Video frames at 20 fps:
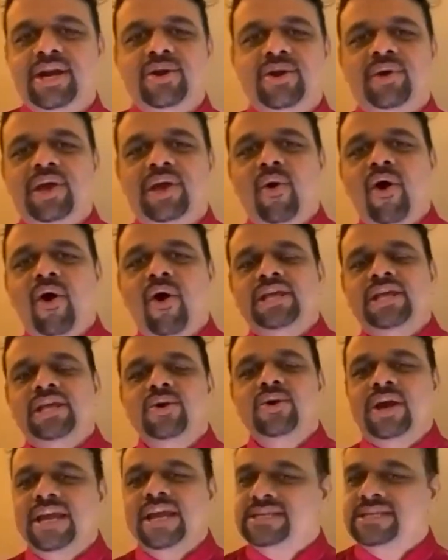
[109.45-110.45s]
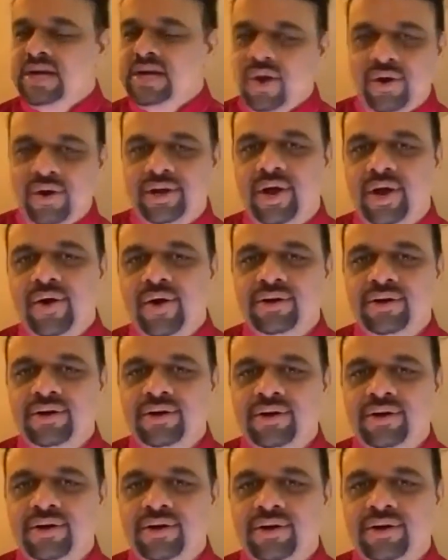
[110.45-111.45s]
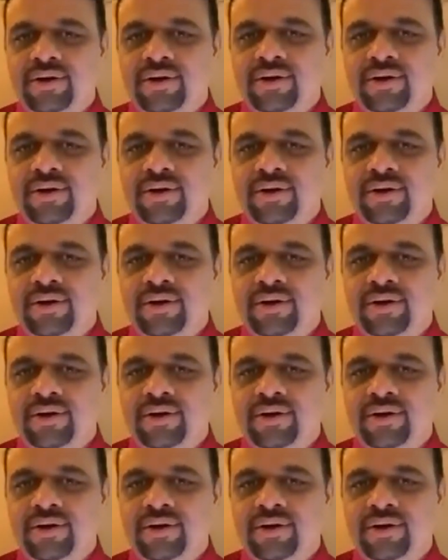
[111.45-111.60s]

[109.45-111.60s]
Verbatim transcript: UK, all the UK is locked down. So